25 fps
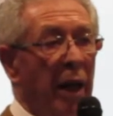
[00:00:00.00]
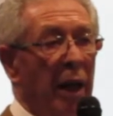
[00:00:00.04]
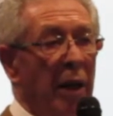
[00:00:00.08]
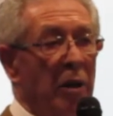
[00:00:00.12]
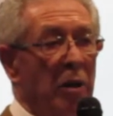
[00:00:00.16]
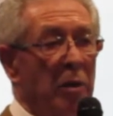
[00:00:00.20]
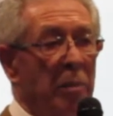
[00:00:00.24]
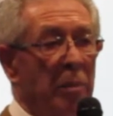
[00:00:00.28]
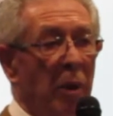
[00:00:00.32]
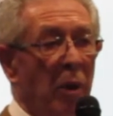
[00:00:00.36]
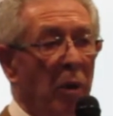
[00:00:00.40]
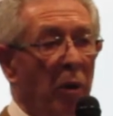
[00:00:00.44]

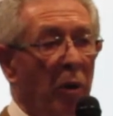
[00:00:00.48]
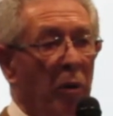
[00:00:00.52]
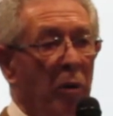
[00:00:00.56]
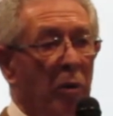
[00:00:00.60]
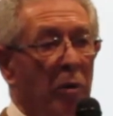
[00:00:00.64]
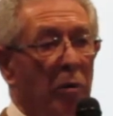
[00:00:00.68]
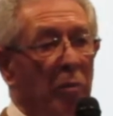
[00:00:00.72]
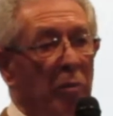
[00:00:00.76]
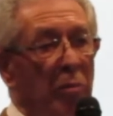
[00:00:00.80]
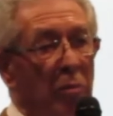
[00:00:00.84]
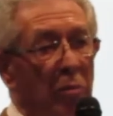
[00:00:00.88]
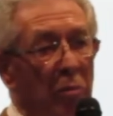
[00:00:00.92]
and spoke
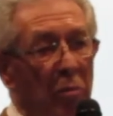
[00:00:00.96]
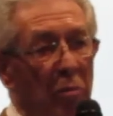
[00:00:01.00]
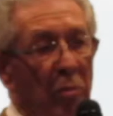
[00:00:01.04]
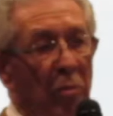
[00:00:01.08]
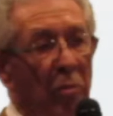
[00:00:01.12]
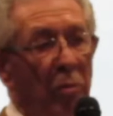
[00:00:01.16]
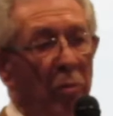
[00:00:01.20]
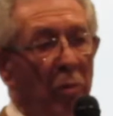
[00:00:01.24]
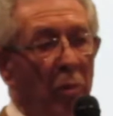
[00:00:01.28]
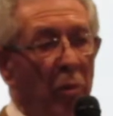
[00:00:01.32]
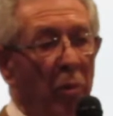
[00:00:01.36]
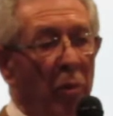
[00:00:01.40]

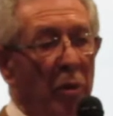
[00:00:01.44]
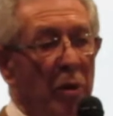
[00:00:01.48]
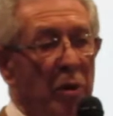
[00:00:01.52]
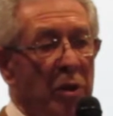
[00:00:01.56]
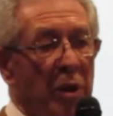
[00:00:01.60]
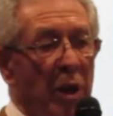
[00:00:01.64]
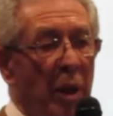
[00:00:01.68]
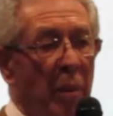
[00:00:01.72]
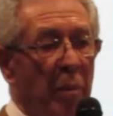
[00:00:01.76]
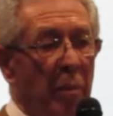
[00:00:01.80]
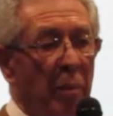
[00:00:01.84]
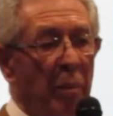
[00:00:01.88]
with
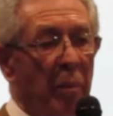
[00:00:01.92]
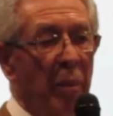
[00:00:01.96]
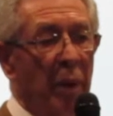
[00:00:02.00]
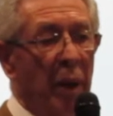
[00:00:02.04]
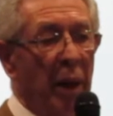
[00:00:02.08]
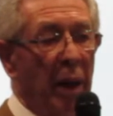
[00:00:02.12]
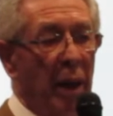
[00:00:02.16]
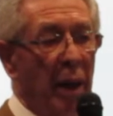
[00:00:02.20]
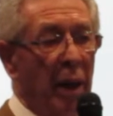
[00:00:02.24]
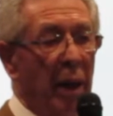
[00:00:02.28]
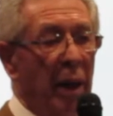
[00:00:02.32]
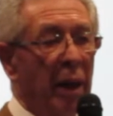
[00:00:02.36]
some
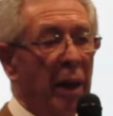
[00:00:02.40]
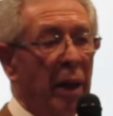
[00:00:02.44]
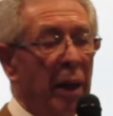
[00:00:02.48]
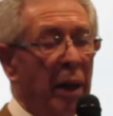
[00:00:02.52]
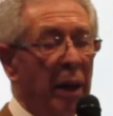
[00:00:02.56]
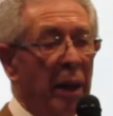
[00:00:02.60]
uh,